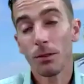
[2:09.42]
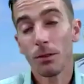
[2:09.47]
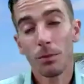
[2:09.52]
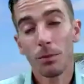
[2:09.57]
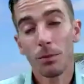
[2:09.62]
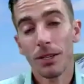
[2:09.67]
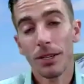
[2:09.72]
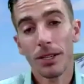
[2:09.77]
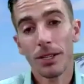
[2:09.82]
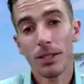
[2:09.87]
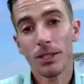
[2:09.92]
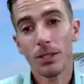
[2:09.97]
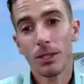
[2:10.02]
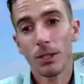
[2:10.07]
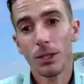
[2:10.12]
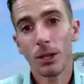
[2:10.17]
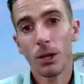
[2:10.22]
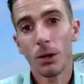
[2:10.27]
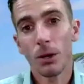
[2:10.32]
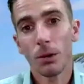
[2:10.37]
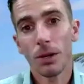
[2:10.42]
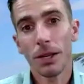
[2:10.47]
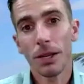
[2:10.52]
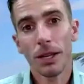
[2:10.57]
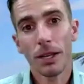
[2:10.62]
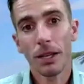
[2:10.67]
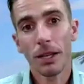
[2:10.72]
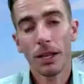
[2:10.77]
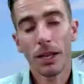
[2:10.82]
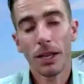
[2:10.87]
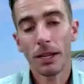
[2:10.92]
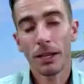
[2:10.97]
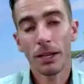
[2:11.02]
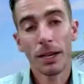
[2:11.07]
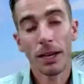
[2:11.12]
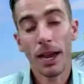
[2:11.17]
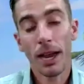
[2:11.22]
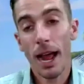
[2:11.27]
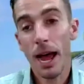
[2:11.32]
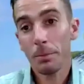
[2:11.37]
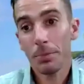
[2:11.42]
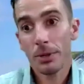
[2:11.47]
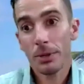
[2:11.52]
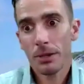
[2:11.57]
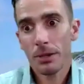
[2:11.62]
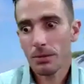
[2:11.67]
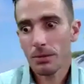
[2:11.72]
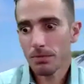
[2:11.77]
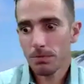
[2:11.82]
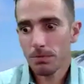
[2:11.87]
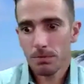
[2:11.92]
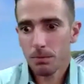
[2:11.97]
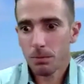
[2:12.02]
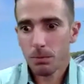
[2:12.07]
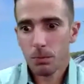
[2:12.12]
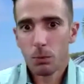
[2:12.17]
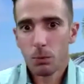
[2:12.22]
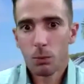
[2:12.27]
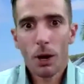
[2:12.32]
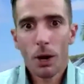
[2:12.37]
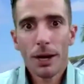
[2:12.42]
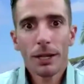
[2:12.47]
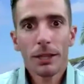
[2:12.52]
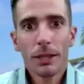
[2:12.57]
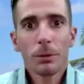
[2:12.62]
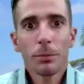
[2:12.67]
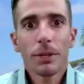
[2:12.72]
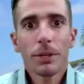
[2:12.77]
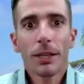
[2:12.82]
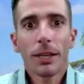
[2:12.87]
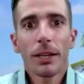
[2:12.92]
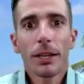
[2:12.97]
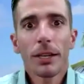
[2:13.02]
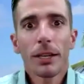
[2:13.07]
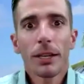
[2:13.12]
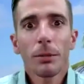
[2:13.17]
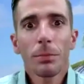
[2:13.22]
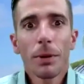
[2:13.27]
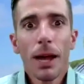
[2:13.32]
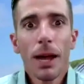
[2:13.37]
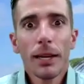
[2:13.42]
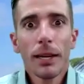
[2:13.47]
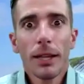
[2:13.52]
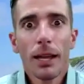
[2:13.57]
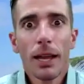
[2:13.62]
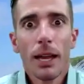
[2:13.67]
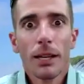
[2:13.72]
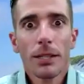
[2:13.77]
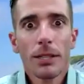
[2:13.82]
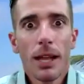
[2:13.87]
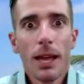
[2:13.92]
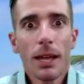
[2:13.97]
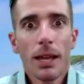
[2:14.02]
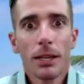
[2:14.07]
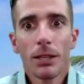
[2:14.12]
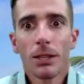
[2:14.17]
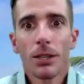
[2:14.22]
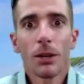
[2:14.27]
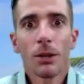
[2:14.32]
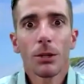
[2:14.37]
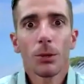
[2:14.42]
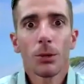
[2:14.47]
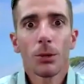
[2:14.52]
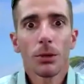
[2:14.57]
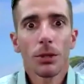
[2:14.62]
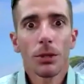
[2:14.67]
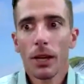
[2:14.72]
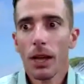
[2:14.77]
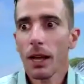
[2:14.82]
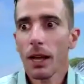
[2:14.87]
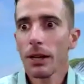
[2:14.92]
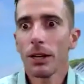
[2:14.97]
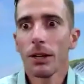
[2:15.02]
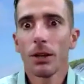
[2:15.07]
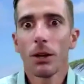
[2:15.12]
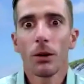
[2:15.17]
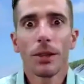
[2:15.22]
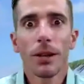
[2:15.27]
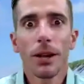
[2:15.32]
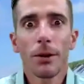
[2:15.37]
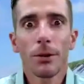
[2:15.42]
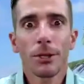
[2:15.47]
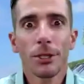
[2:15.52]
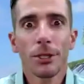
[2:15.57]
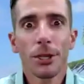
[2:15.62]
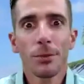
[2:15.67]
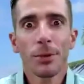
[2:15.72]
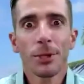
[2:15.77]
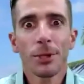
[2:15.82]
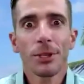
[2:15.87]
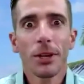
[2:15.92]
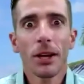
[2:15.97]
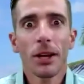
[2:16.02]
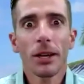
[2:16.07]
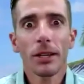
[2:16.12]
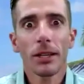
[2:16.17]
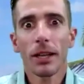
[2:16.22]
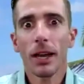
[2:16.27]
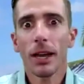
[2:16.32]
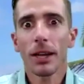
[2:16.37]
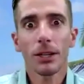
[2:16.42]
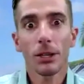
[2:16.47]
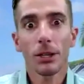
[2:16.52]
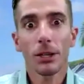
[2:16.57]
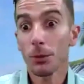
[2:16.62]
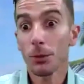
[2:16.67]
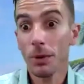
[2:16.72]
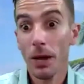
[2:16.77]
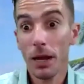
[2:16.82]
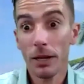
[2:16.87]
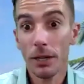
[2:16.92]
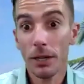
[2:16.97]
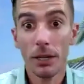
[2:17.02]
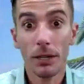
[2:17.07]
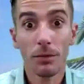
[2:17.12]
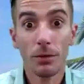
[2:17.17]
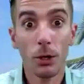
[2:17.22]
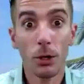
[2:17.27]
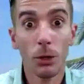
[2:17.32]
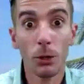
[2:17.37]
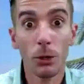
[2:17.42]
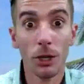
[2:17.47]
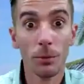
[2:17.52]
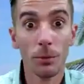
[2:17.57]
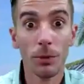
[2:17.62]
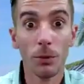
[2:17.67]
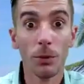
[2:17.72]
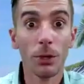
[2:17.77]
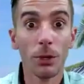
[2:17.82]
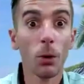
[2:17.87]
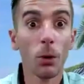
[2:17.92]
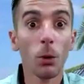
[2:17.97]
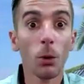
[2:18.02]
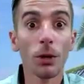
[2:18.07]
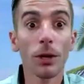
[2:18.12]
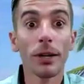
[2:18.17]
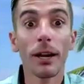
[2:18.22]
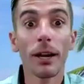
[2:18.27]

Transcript: because, and it happened right at the beginning of the podcast. Heck, you were like, I didn't know that I was going to be talking on here. You probably didn't even know you were going to be recorded on.